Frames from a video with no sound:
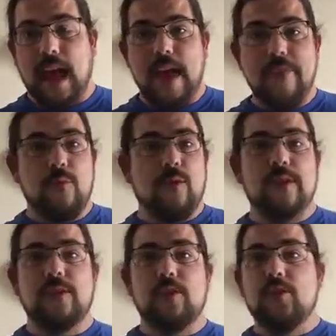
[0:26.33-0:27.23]
I've
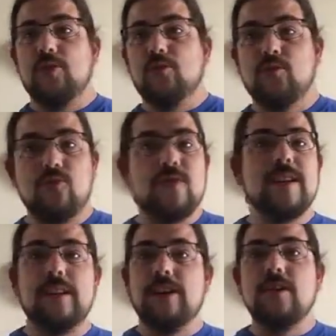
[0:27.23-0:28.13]
worked
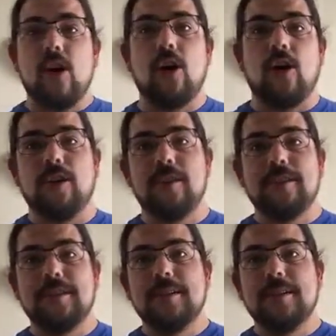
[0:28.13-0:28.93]
really hard